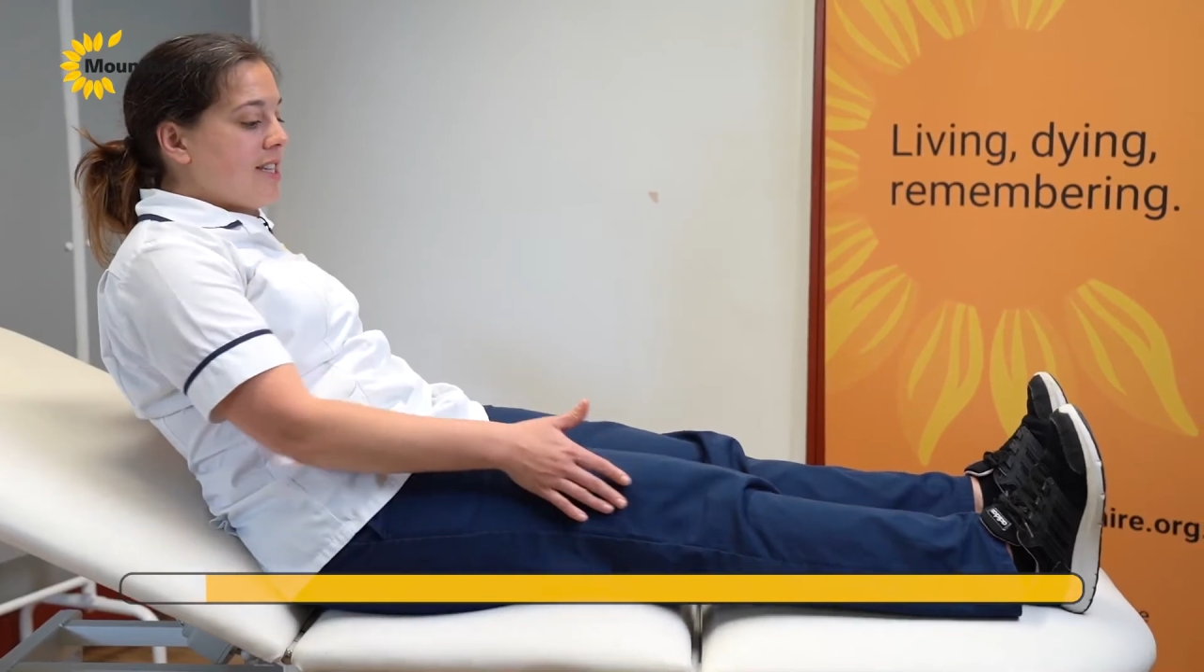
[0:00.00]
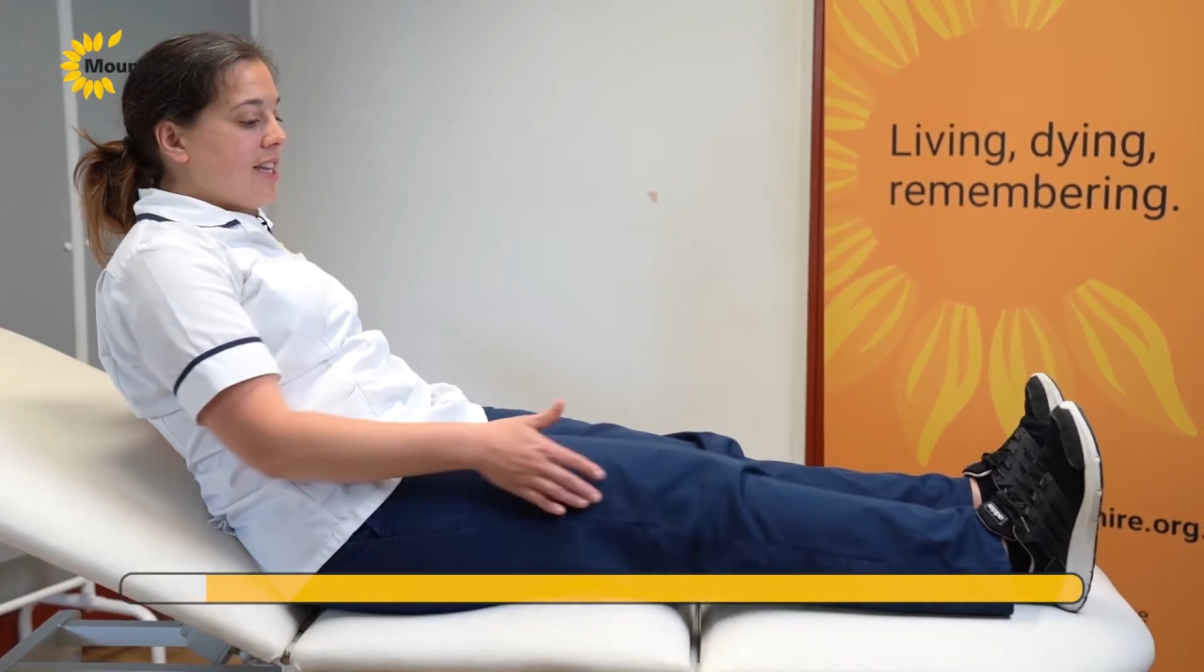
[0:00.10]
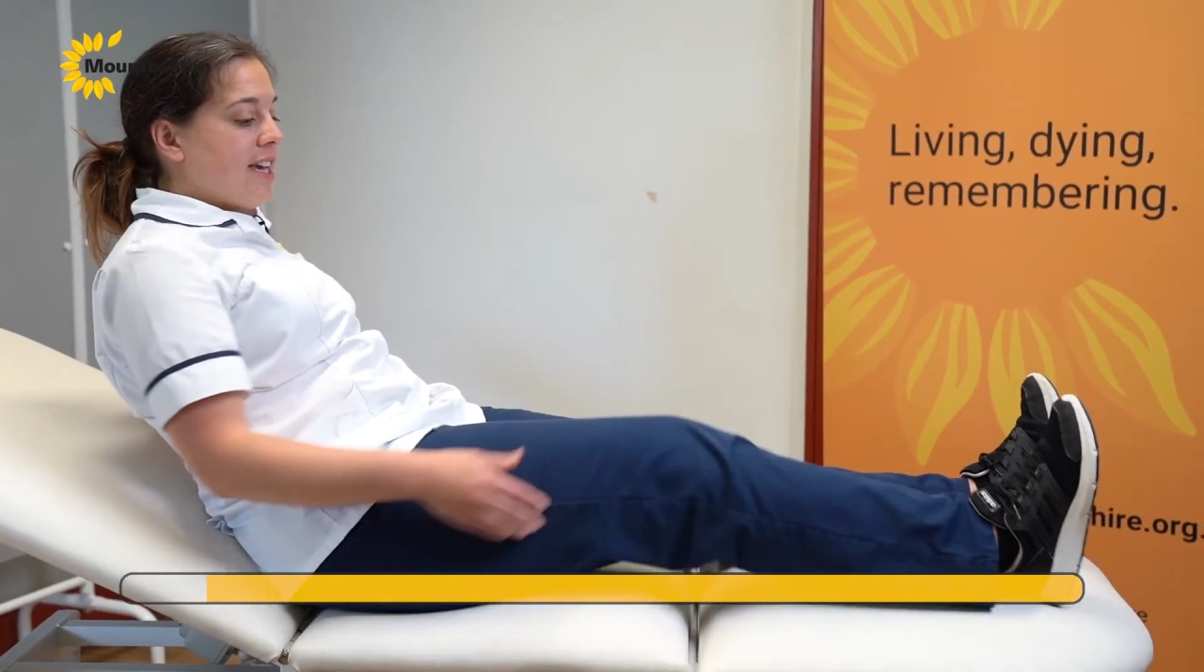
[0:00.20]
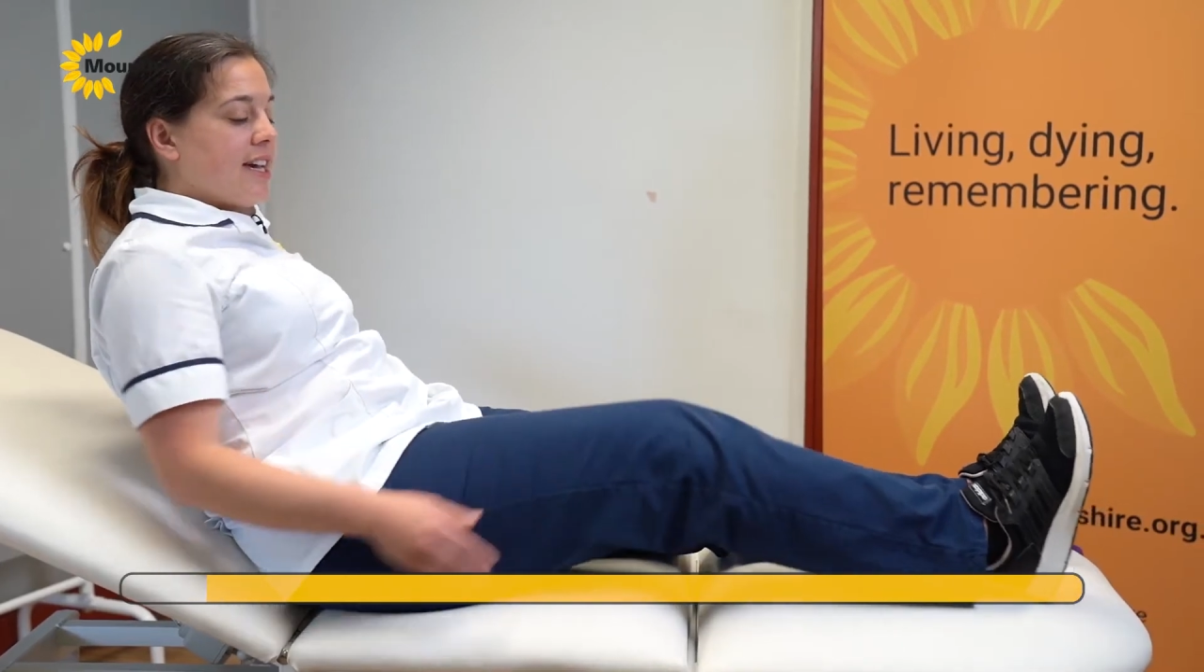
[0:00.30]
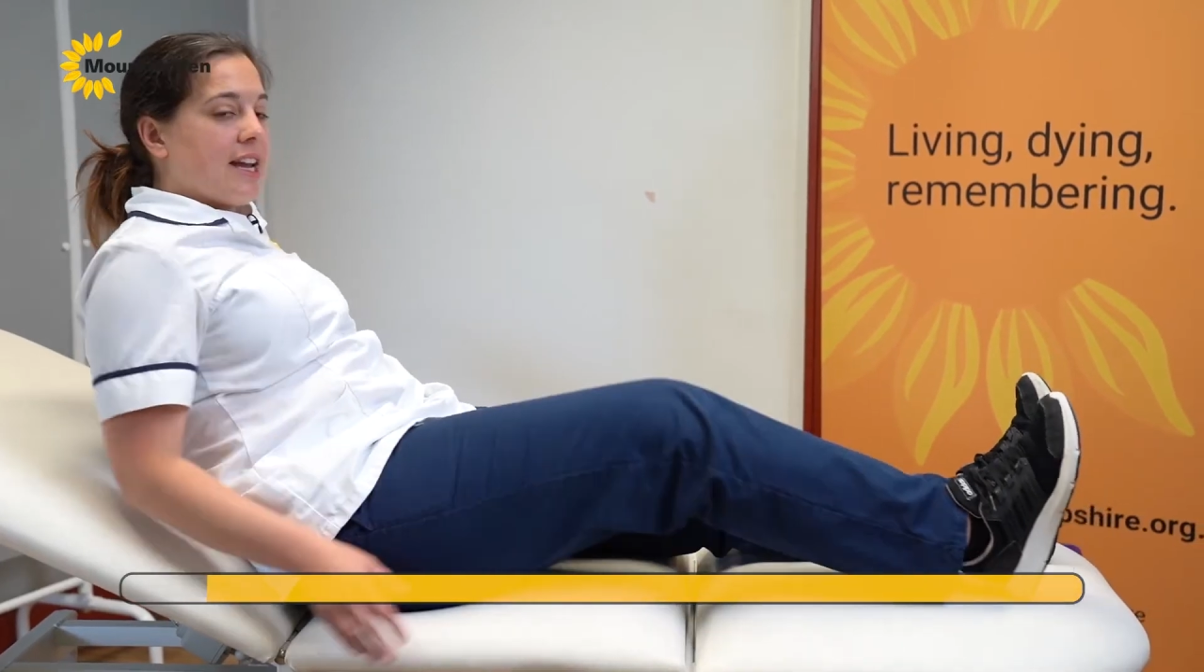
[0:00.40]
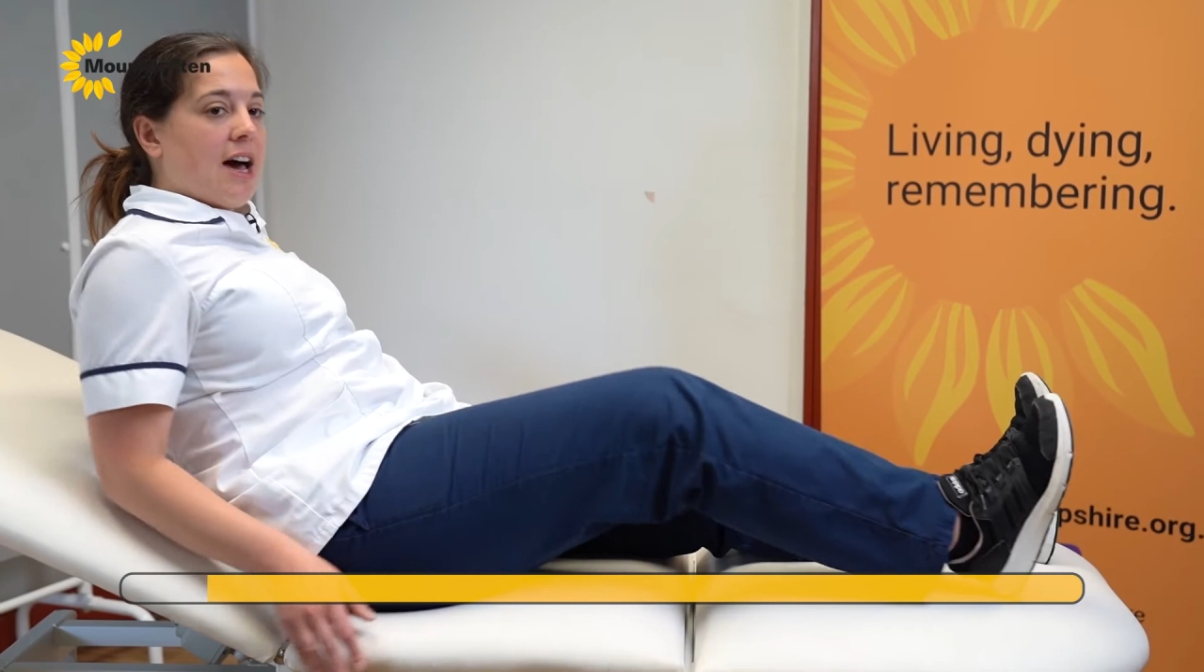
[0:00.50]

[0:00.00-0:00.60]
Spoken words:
the heel